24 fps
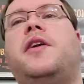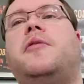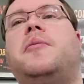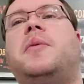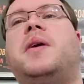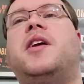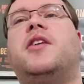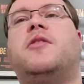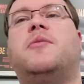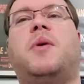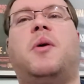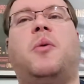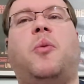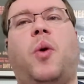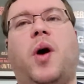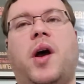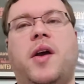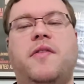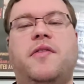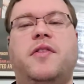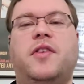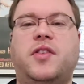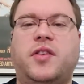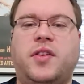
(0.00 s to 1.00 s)
because my
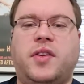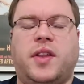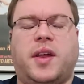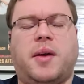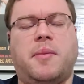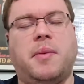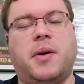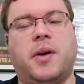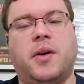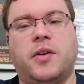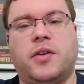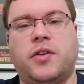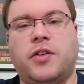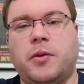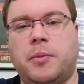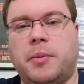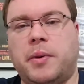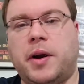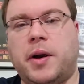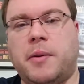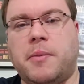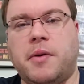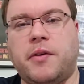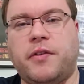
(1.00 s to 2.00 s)
wife isn't that big on
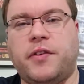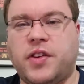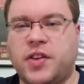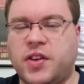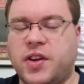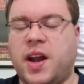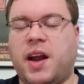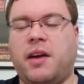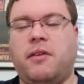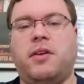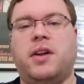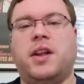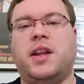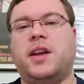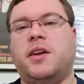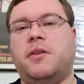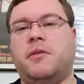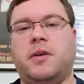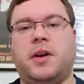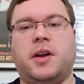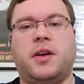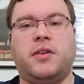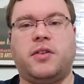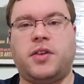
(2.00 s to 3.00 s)
superhero movies and I really don't
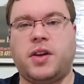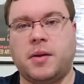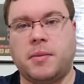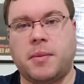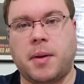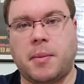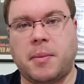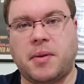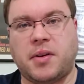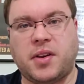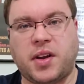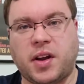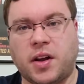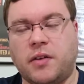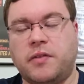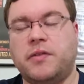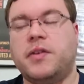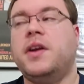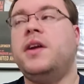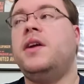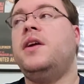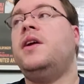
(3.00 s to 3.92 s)
want to go see it by myself.